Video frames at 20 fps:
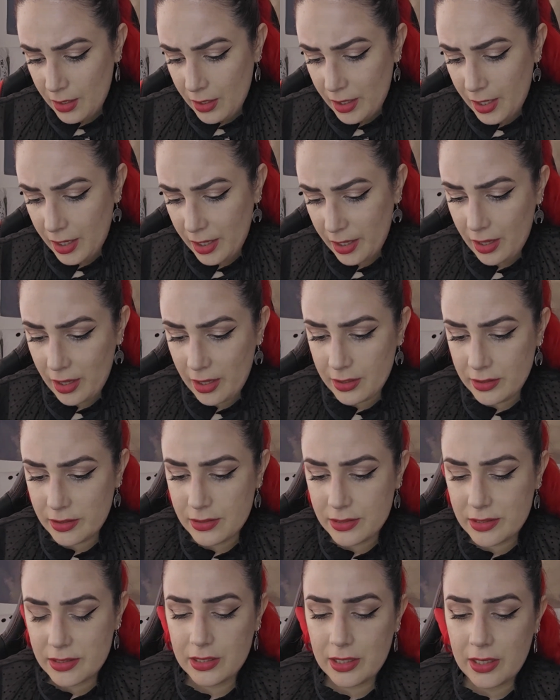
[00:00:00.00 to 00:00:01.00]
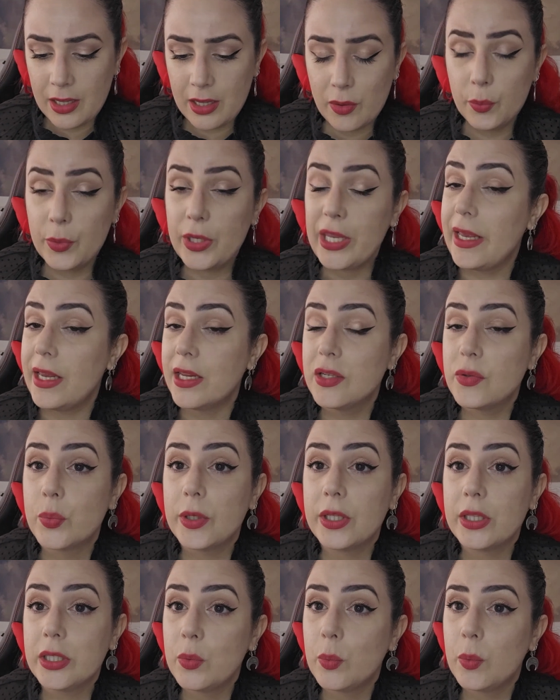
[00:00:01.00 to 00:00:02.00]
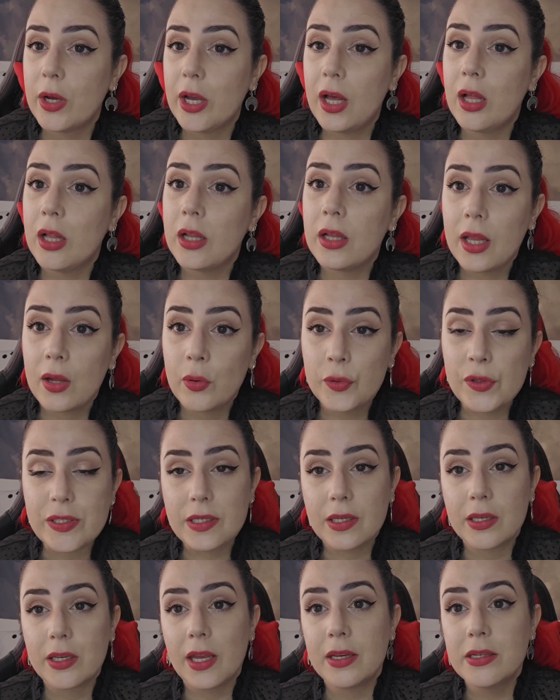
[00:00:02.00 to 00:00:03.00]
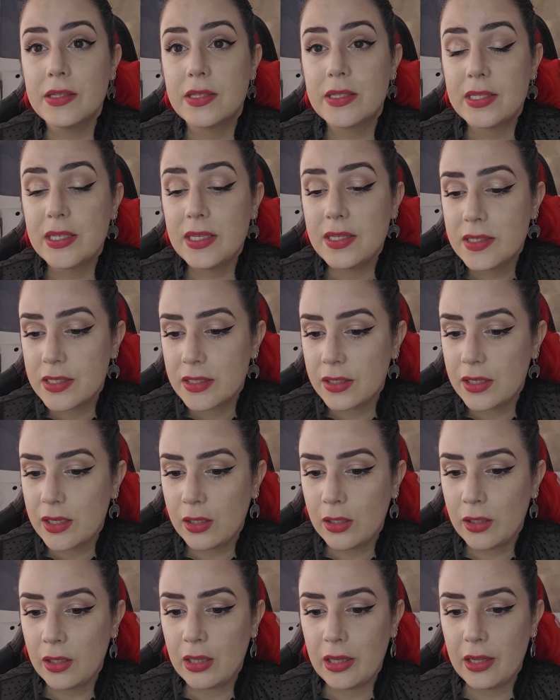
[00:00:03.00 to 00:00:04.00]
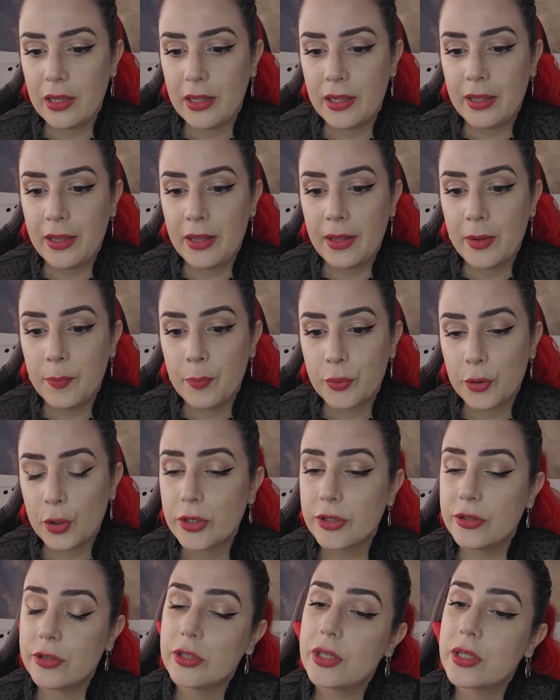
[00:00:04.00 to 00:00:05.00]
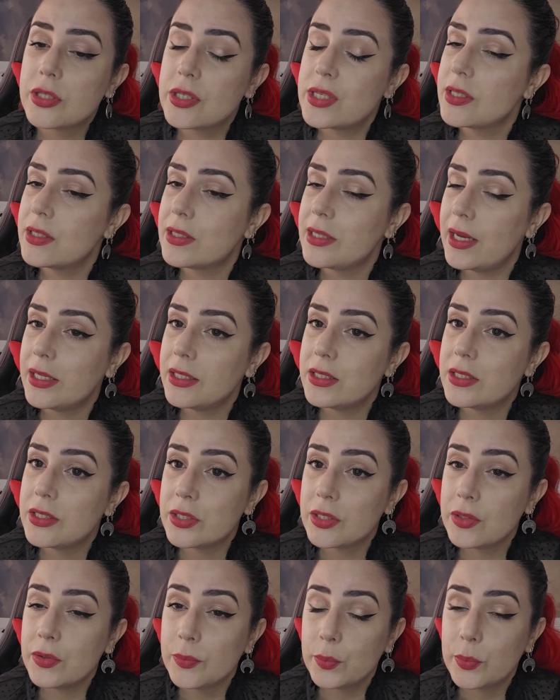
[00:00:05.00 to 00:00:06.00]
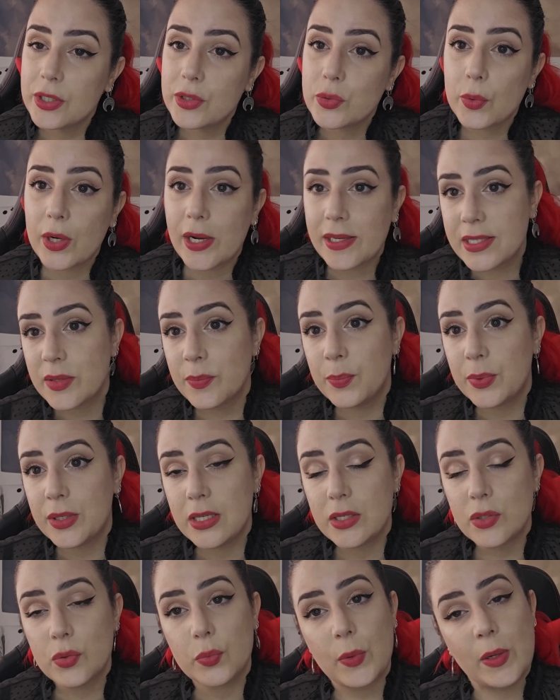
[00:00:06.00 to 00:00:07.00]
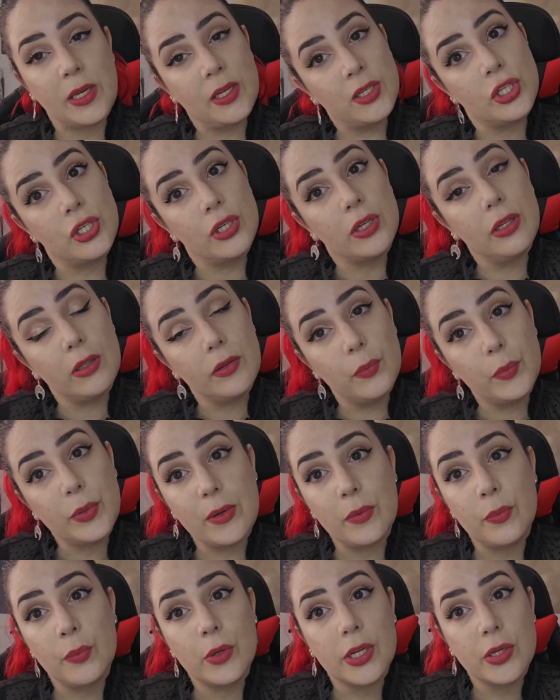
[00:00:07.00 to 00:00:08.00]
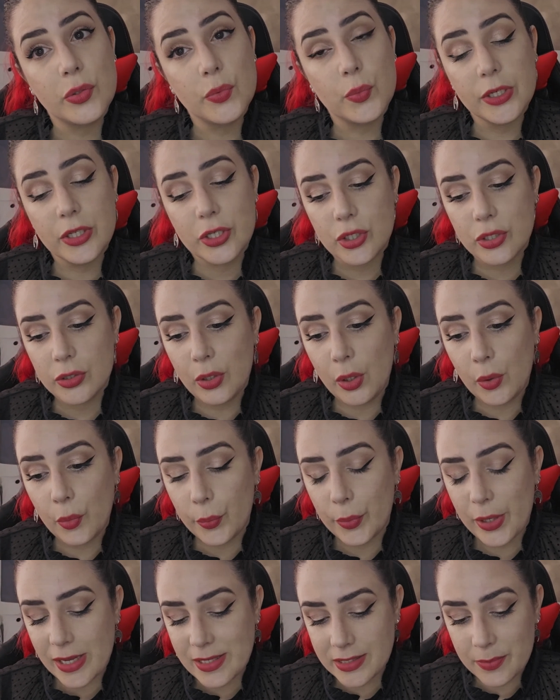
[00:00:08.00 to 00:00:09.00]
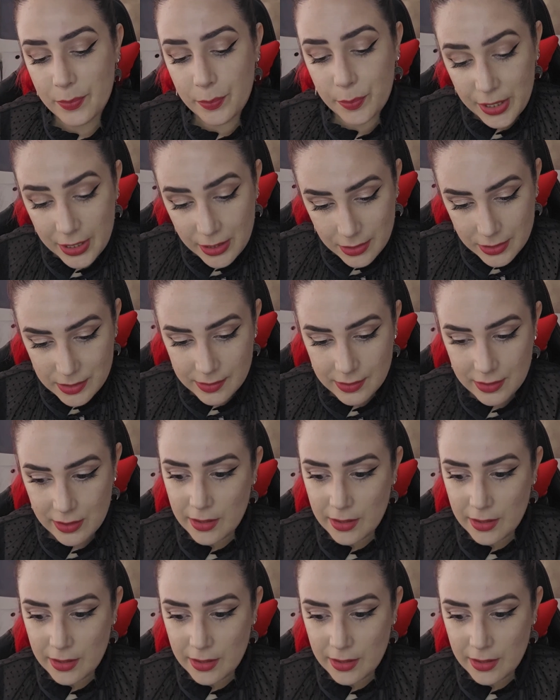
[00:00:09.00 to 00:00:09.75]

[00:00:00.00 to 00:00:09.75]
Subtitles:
And we ate really well. Once again, seasonal products that with recipes, regional recipes.